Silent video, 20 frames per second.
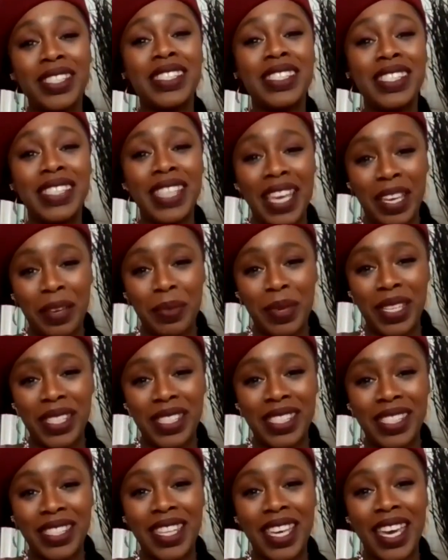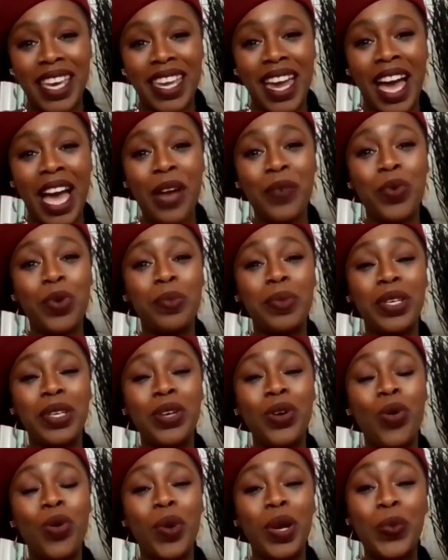segments that I will be
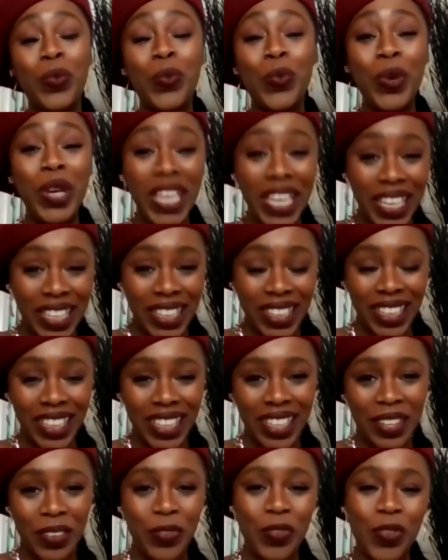going weekly